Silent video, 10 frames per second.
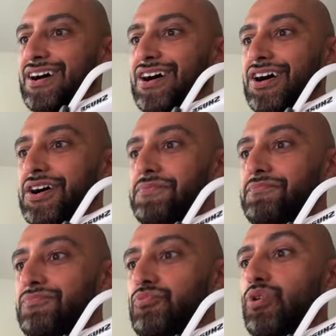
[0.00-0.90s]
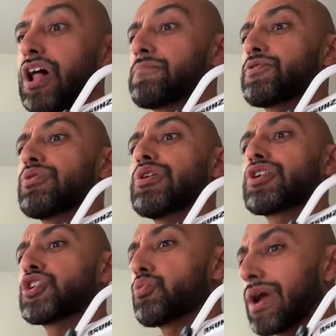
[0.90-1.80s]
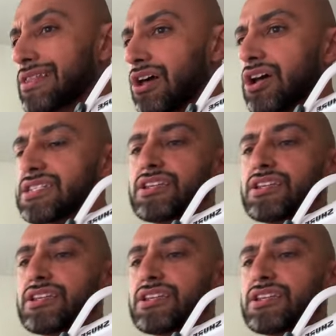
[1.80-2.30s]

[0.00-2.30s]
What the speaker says: will help you along your weight loss